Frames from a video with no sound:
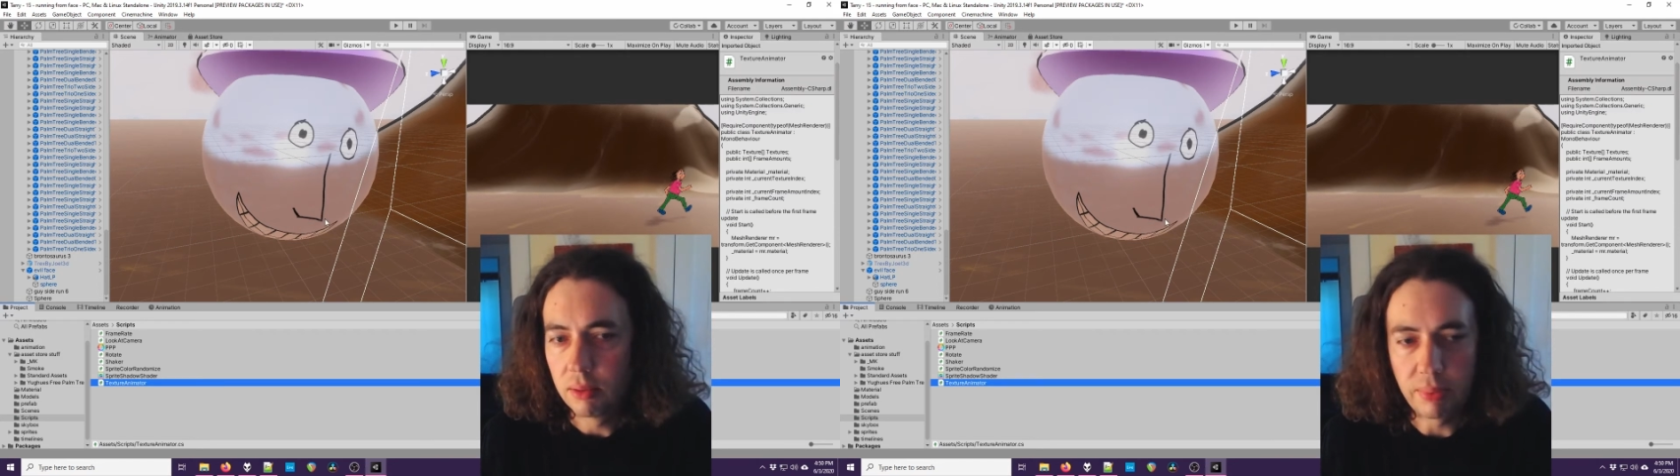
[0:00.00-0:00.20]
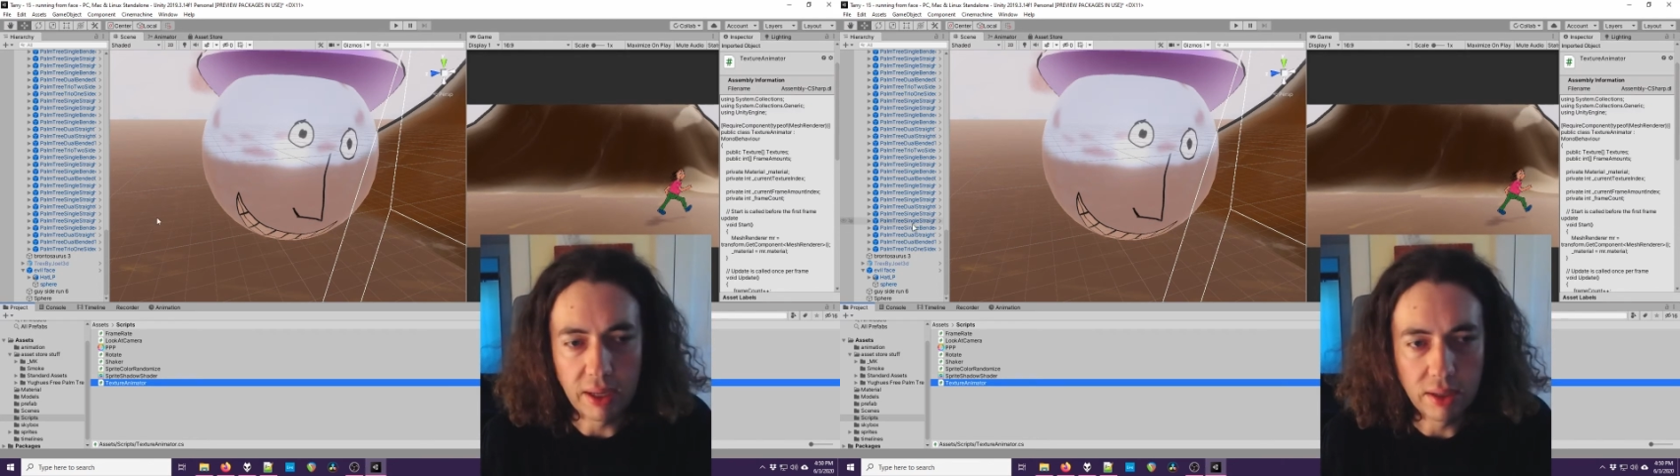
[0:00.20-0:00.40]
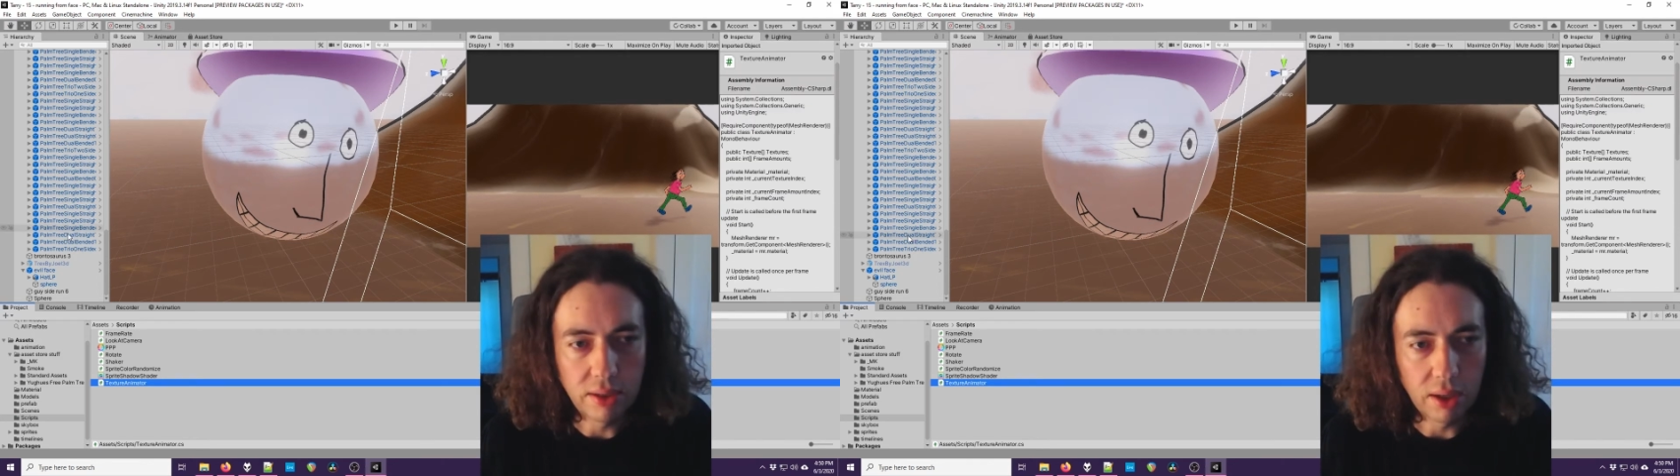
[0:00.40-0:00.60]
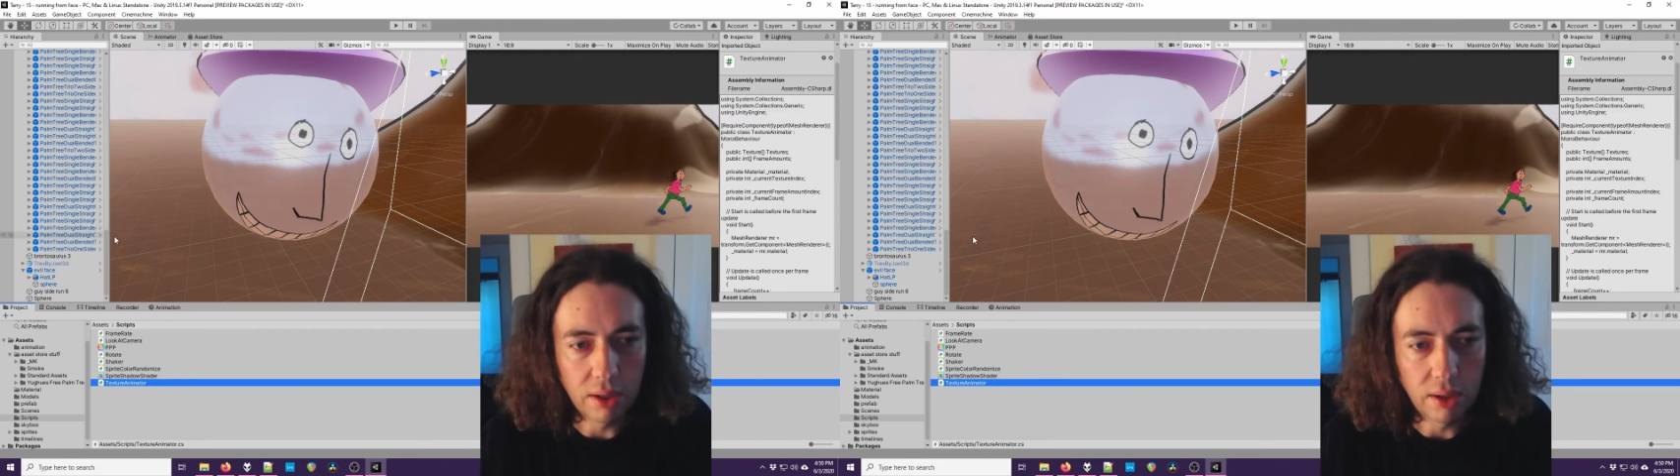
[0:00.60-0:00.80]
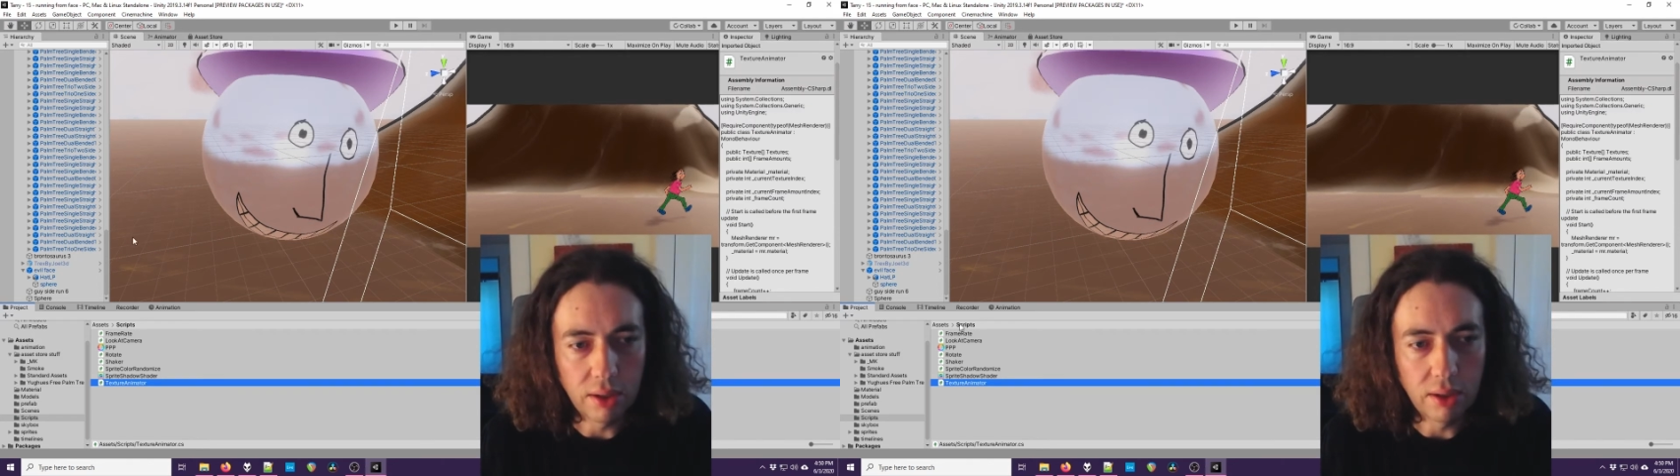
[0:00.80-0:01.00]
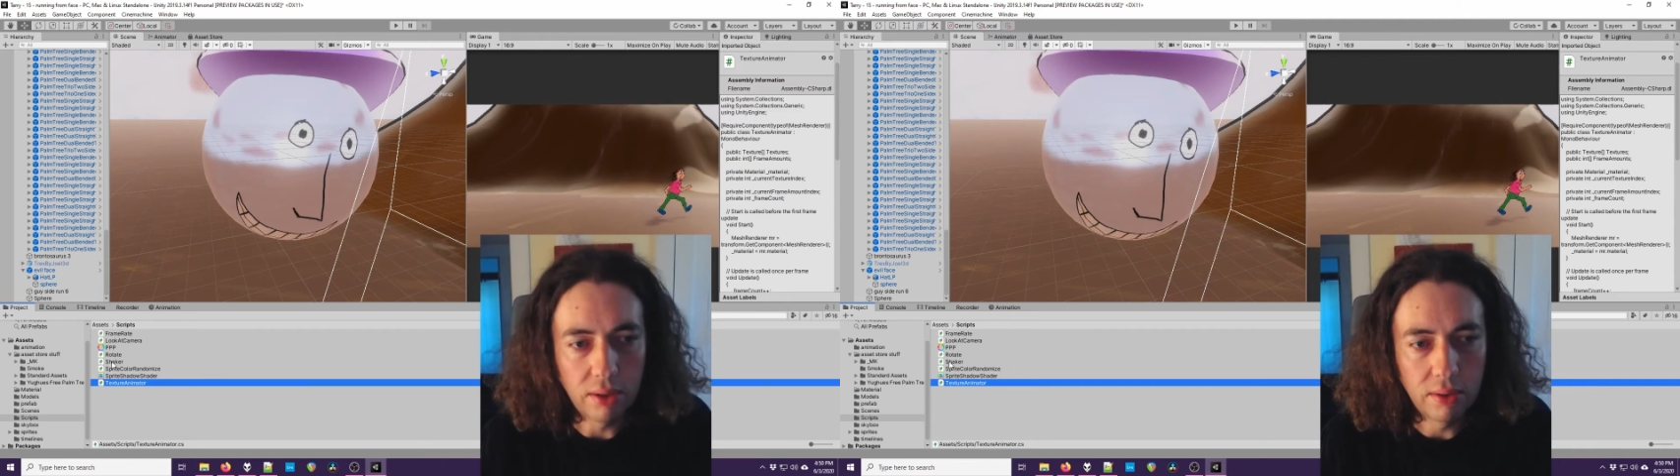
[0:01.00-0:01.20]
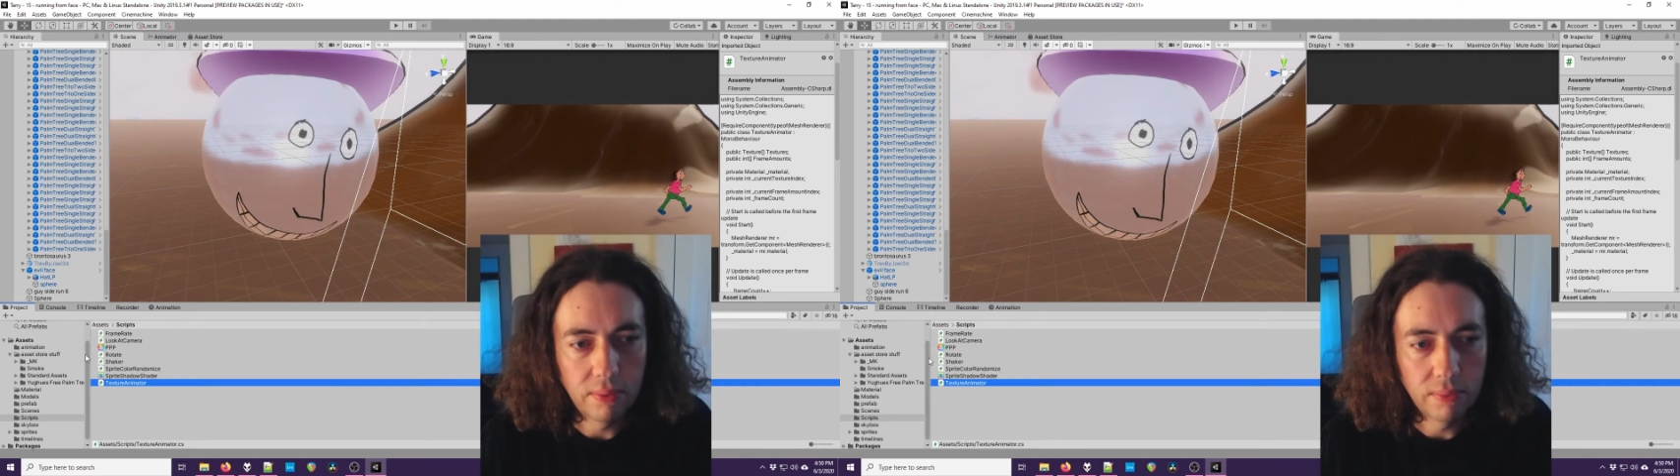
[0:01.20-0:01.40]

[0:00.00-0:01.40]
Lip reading: based on